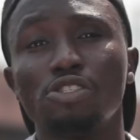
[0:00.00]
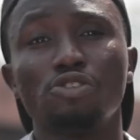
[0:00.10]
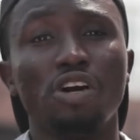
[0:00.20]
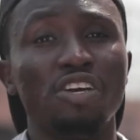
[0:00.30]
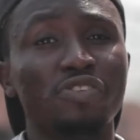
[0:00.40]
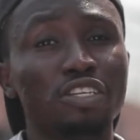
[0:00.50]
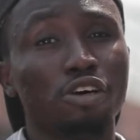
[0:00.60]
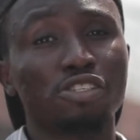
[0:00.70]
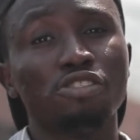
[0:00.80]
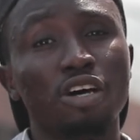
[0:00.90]
So if it
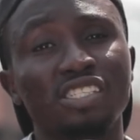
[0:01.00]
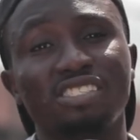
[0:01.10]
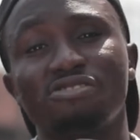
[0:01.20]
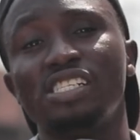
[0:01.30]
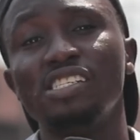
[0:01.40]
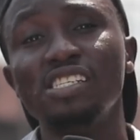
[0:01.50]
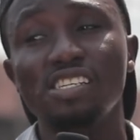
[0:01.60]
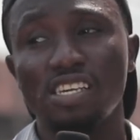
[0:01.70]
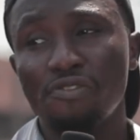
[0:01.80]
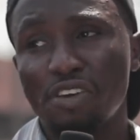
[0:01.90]
does not
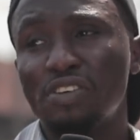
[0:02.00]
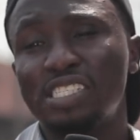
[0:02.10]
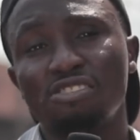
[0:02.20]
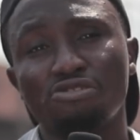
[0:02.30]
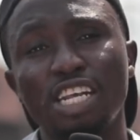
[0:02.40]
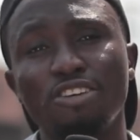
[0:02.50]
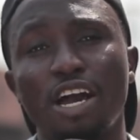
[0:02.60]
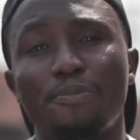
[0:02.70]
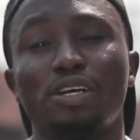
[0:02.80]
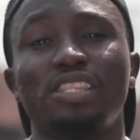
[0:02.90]
really, if it is really
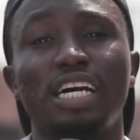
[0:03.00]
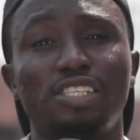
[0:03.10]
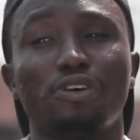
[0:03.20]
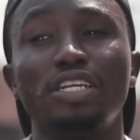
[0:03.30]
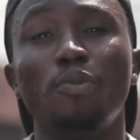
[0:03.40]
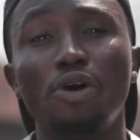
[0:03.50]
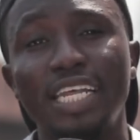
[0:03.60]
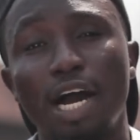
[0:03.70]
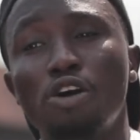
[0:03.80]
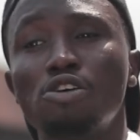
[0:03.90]
not important for the
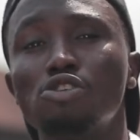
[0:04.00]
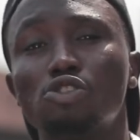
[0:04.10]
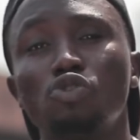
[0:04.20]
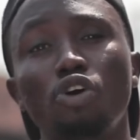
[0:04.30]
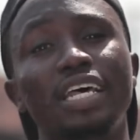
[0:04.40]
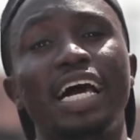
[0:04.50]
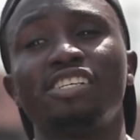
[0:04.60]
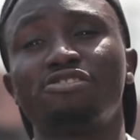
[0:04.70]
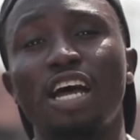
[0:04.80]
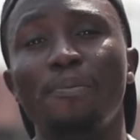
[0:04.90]
model to go the
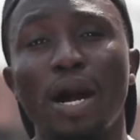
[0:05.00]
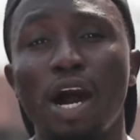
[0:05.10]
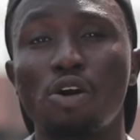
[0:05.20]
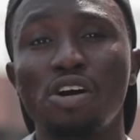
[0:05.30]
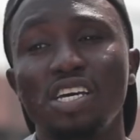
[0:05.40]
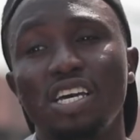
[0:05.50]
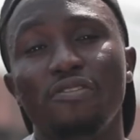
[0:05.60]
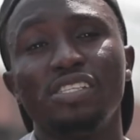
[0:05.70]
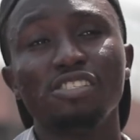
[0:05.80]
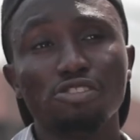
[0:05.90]
extra mile,
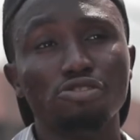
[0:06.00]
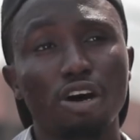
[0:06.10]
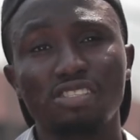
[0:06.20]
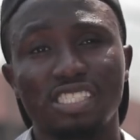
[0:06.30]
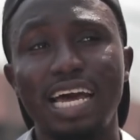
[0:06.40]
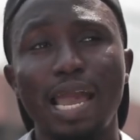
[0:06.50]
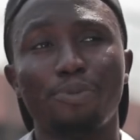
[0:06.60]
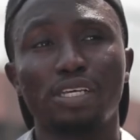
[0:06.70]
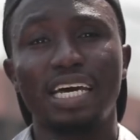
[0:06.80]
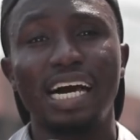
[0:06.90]
if it is not that
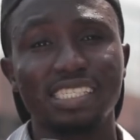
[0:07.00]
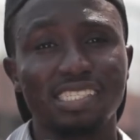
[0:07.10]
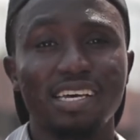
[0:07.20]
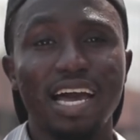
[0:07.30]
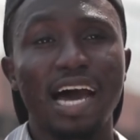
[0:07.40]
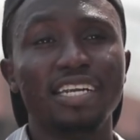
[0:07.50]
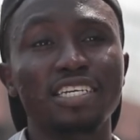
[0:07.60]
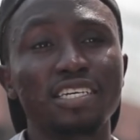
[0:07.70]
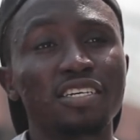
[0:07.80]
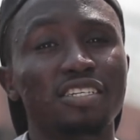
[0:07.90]
important and
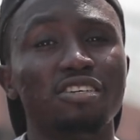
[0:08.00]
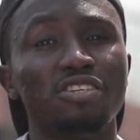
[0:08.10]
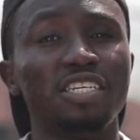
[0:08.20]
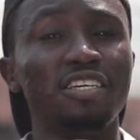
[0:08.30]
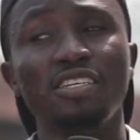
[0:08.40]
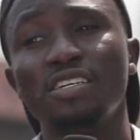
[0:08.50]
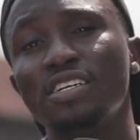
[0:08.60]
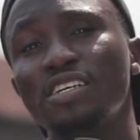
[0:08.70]
the